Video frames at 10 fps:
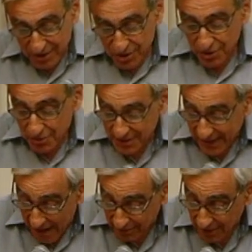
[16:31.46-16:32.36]
Jews
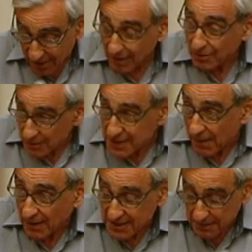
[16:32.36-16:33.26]
counted on
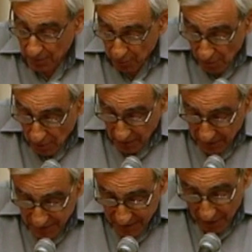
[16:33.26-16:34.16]
responsible
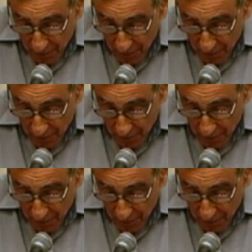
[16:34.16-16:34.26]
rulers, though